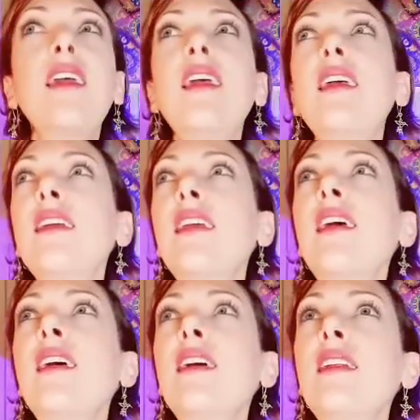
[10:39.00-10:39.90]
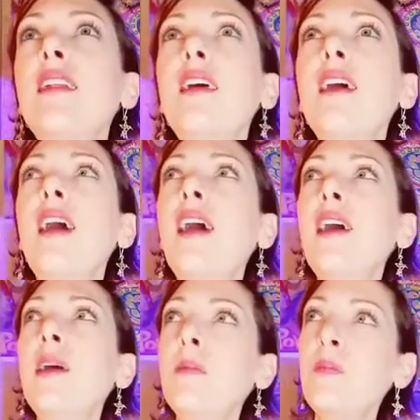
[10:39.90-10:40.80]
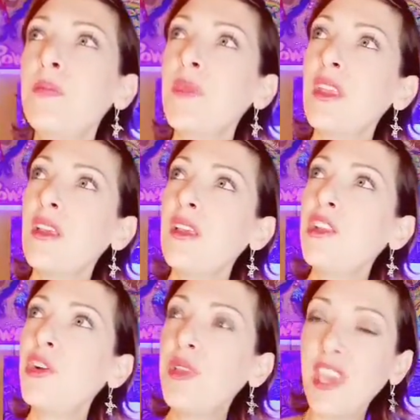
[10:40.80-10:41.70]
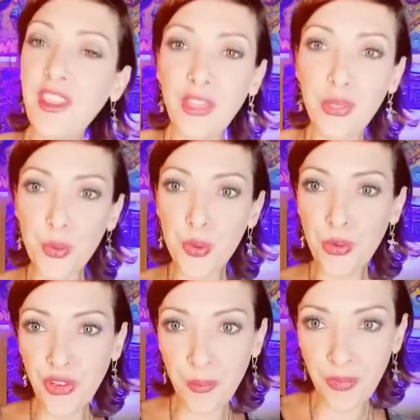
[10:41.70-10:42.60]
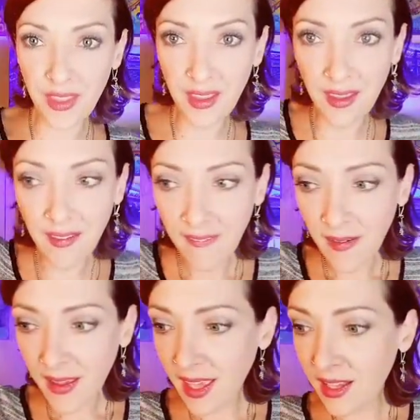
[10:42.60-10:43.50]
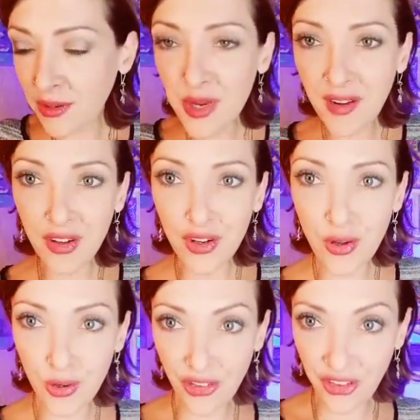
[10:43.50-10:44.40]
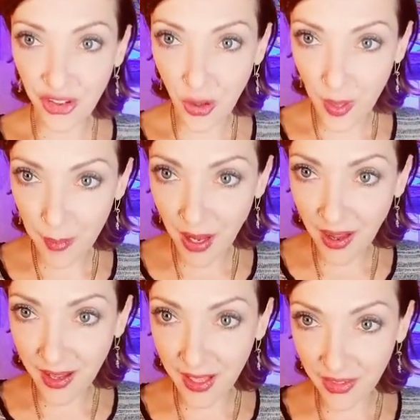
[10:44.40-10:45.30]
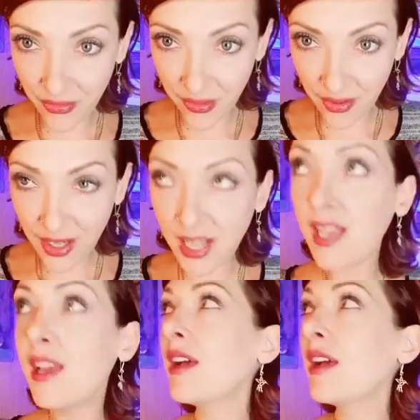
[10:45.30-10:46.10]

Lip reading: It can, you know, get through something and you never notice it going by. It's very